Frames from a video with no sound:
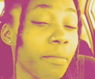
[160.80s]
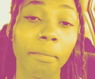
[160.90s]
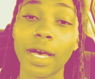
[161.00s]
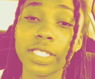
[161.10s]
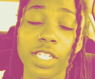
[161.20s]

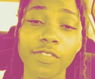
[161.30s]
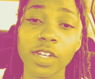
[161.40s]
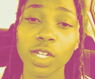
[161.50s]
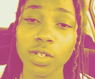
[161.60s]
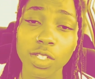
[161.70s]
myself
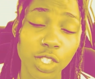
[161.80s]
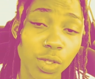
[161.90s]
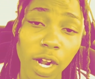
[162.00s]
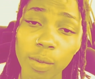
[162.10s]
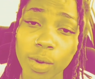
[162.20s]
included,
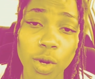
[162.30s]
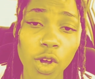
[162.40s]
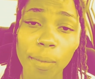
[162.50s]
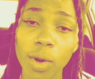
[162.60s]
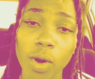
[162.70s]
sure, I want a
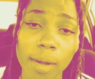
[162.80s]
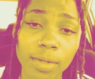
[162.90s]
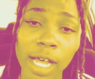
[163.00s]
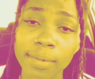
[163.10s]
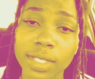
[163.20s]
couple crop
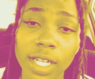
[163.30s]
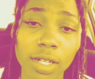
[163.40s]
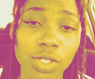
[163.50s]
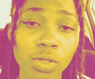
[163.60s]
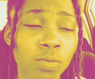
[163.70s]
tops
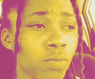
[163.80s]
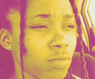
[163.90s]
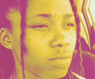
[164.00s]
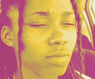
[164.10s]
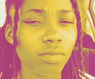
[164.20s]
now too.
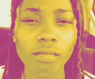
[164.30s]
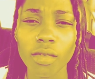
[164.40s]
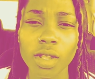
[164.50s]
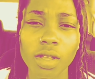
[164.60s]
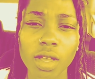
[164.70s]

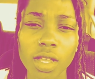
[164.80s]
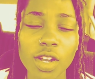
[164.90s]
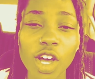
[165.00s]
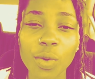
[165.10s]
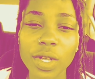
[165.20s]

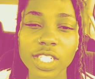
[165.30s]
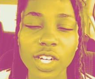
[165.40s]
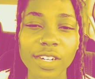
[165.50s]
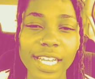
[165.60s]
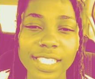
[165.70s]
You know, we
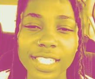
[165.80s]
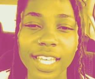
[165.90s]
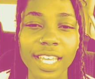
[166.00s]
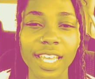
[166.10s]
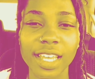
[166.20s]
show that
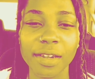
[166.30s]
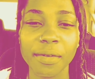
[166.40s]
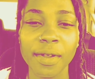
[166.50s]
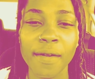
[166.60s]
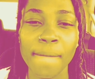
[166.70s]
skin
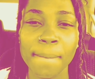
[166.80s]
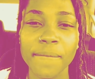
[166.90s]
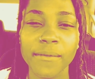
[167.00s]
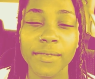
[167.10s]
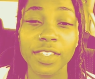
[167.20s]

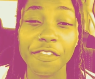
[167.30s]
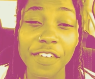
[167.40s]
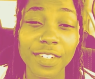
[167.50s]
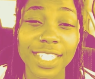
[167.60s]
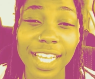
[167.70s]
to
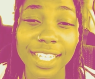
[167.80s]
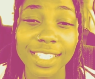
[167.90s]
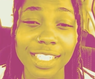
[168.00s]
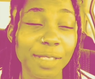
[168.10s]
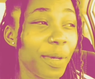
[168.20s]
feel
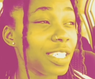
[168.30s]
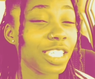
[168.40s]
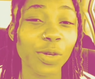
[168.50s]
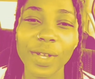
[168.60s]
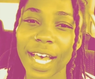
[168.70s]
sexy,
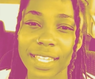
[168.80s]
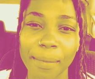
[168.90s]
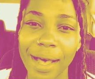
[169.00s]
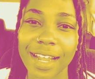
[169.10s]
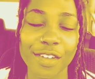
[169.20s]
especially we got the
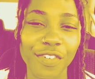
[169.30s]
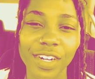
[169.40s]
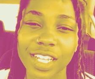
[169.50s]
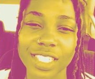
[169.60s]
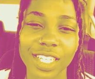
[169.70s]
body for
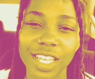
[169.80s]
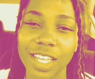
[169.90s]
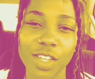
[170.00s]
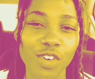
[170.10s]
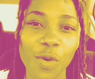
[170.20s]
this skin.
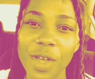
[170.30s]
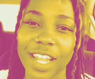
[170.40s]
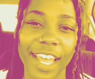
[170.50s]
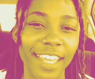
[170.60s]
You know, we like,